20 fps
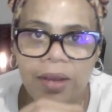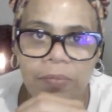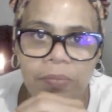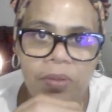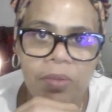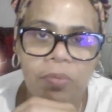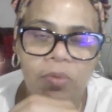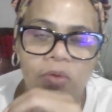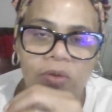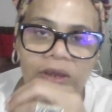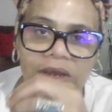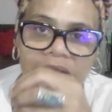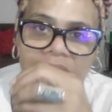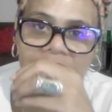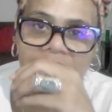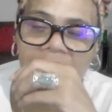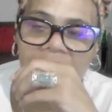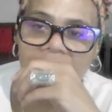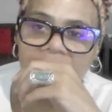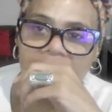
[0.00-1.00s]
people
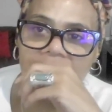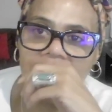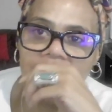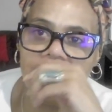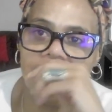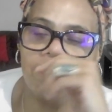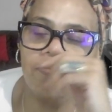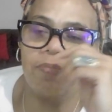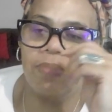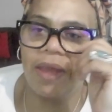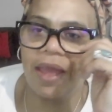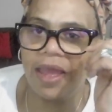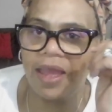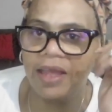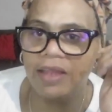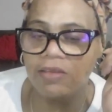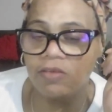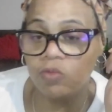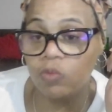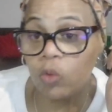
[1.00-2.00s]
cannot get
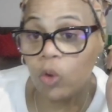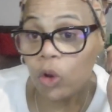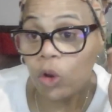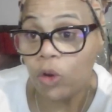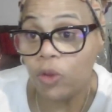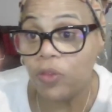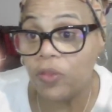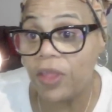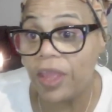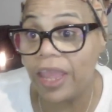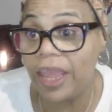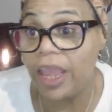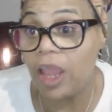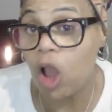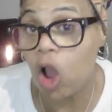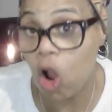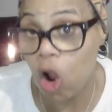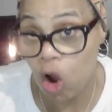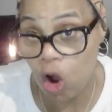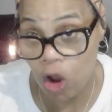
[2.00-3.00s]
past where they
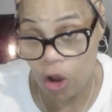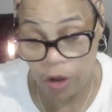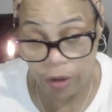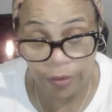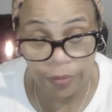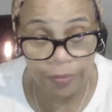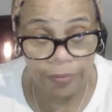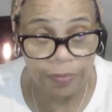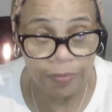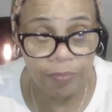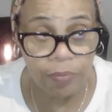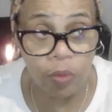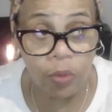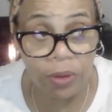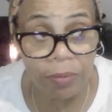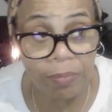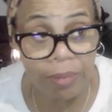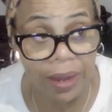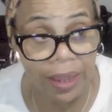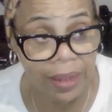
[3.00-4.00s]
are.
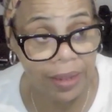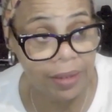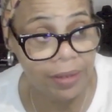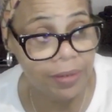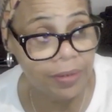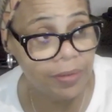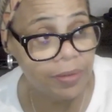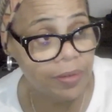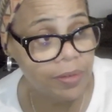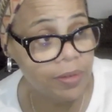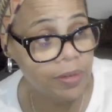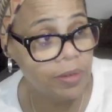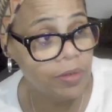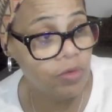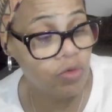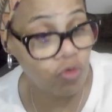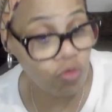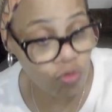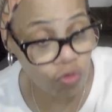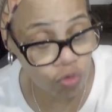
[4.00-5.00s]
Point blank.
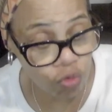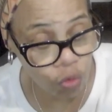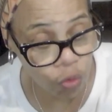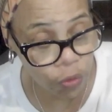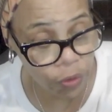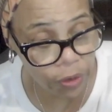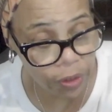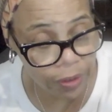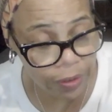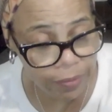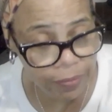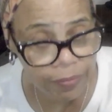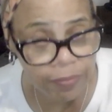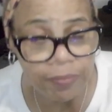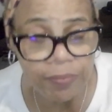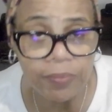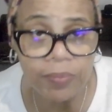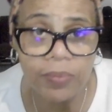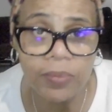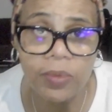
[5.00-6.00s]
True story.
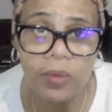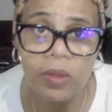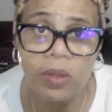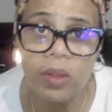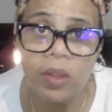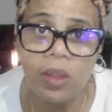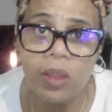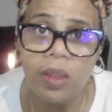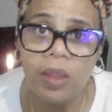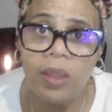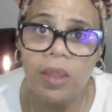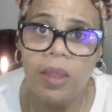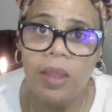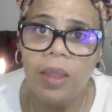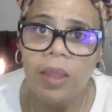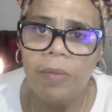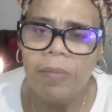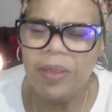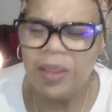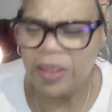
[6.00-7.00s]

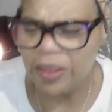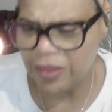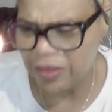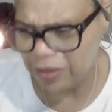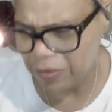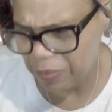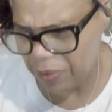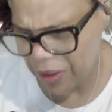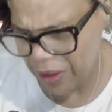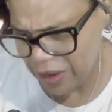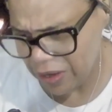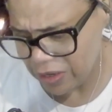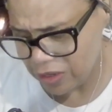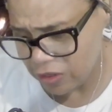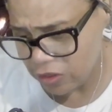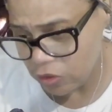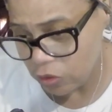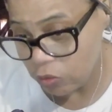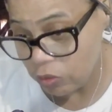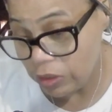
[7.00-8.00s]
Because the pain is
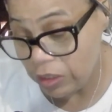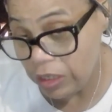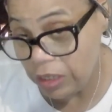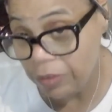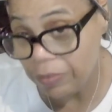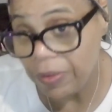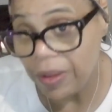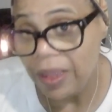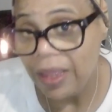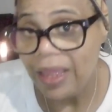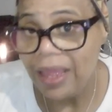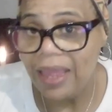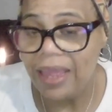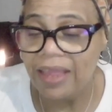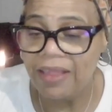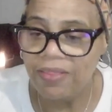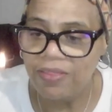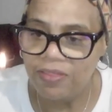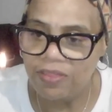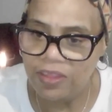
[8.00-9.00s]
so deep.
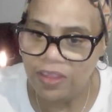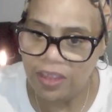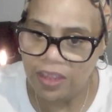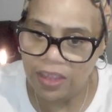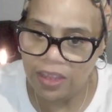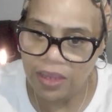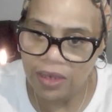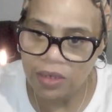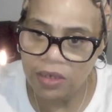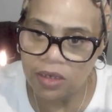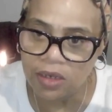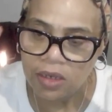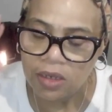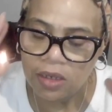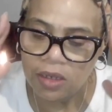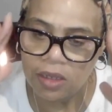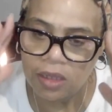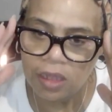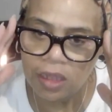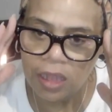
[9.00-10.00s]
And then
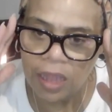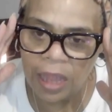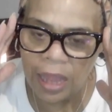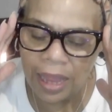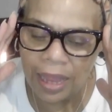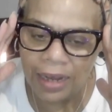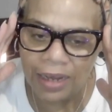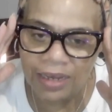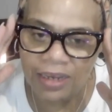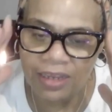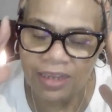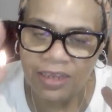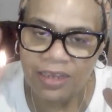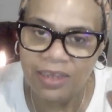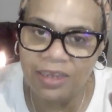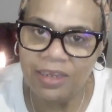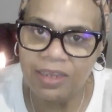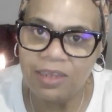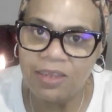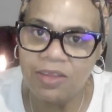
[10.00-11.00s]
I look at
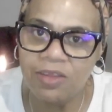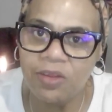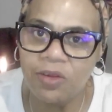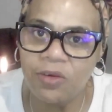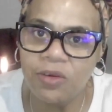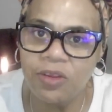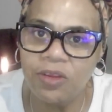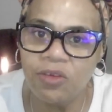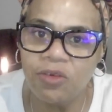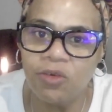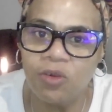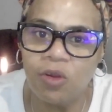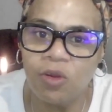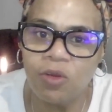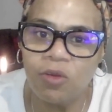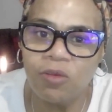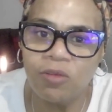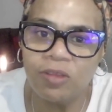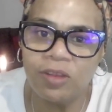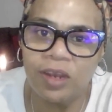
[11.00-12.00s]
these
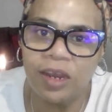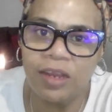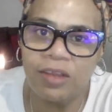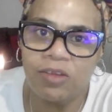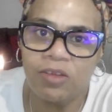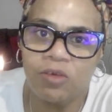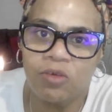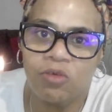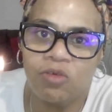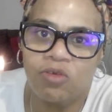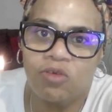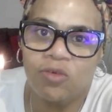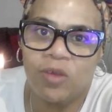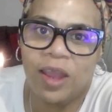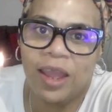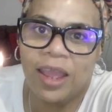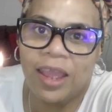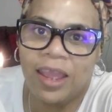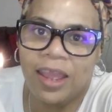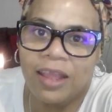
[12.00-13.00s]
30-year-olds that I told you I
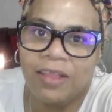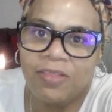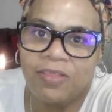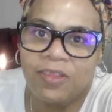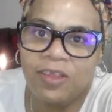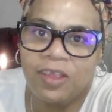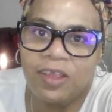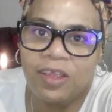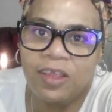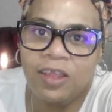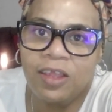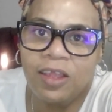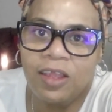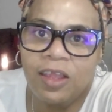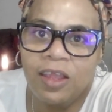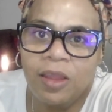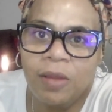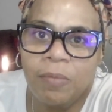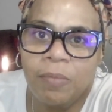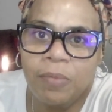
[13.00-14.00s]
had the
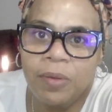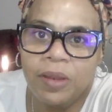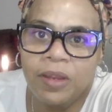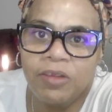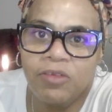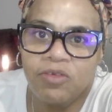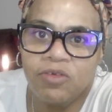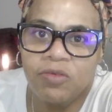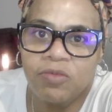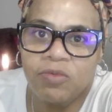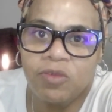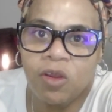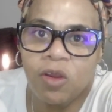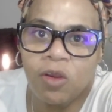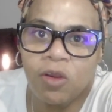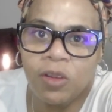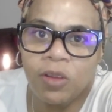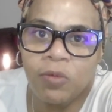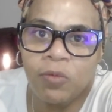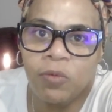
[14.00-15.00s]
pleasure of talking